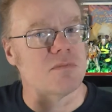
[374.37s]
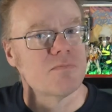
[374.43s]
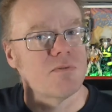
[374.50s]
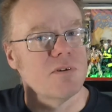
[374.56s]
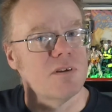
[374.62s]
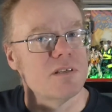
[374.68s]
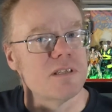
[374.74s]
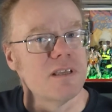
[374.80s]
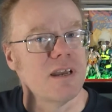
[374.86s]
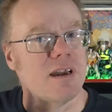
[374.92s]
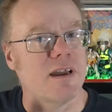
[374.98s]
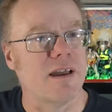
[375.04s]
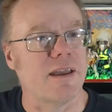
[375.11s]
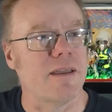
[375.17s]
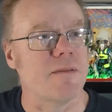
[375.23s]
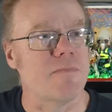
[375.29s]
priest
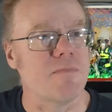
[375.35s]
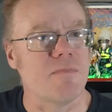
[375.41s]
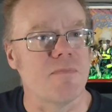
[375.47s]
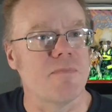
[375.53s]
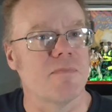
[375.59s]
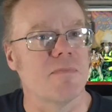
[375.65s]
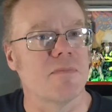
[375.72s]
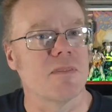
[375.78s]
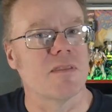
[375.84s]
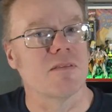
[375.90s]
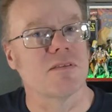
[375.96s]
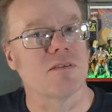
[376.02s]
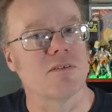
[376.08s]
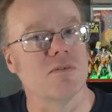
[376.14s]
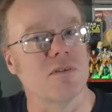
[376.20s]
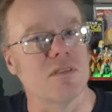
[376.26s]
guy
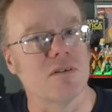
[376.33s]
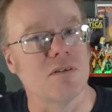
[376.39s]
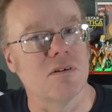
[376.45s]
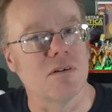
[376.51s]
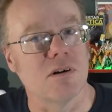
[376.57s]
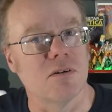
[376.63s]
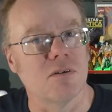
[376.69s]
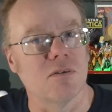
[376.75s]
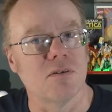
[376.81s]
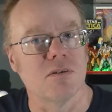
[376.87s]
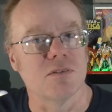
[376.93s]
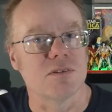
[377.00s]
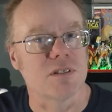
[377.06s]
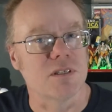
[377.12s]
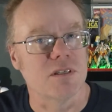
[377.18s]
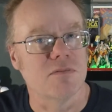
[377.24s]
doing the whole, oh,
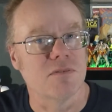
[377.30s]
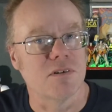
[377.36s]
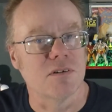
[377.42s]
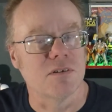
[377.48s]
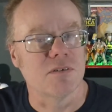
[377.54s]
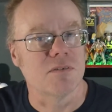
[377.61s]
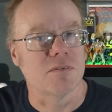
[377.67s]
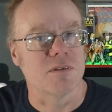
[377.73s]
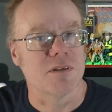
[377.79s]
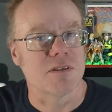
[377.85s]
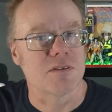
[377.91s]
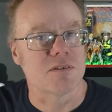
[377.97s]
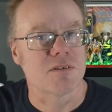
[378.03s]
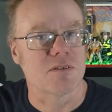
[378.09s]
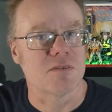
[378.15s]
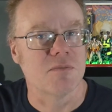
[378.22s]
it's evil, it's
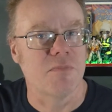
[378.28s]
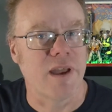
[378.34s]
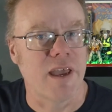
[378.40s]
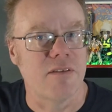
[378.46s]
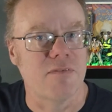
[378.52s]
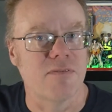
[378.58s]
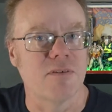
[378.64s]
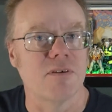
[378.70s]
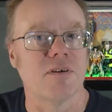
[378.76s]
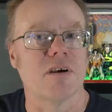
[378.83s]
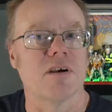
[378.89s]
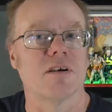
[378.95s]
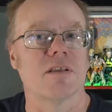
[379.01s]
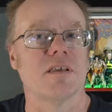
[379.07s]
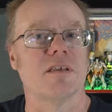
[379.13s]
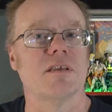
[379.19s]
so bad for
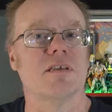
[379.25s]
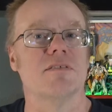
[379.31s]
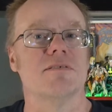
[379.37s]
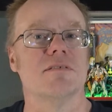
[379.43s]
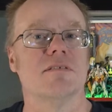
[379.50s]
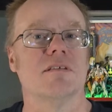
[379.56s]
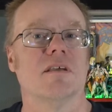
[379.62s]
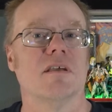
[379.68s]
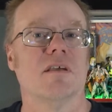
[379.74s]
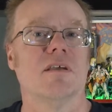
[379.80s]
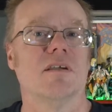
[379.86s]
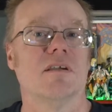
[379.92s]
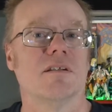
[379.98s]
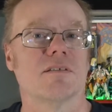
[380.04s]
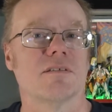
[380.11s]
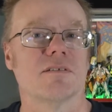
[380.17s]
our kids, and
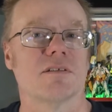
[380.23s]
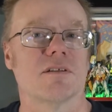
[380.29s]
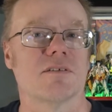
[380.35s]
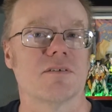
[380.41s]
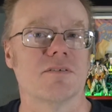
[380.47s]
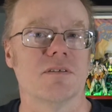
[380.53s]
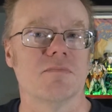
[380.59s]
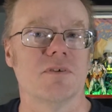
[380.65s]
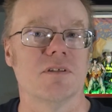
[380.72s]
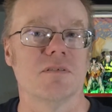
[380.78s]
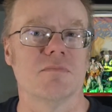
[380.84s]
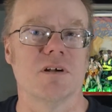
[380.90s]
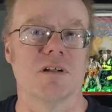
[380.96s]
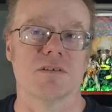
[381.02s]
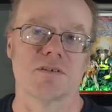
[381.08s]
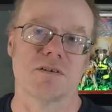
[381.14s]
it's going to turn them into
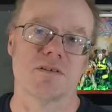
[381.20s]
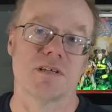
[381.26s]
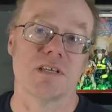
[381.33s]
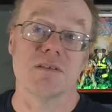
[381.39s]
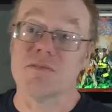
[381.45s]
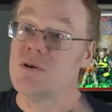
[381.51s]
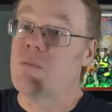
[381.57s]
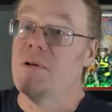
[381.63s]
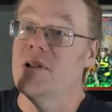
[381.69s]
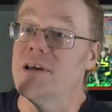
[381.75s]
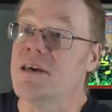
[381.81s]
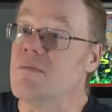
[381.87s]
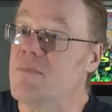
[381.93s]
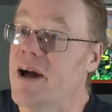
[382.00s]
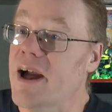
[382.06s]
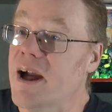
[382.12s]
monsters. And if you play
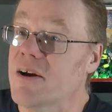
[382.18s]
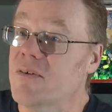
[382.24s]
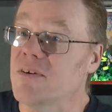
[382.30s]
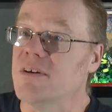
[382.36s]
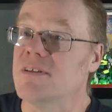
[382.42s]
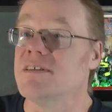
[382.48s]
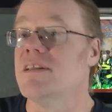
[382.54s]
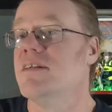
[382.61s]
it backwards,